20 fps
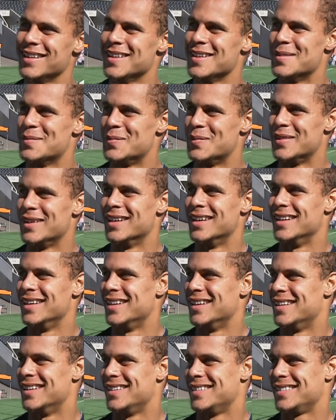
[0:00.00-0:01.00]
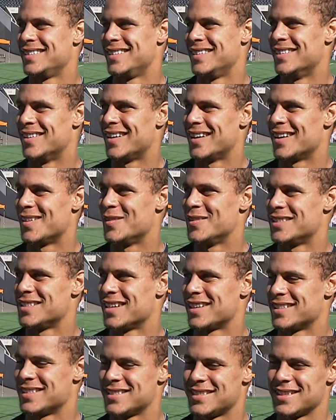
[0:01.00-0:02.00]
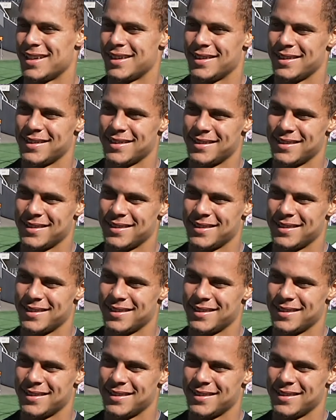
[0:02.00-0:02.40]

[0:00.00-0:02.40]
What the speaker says: But, you know, I wish I could say.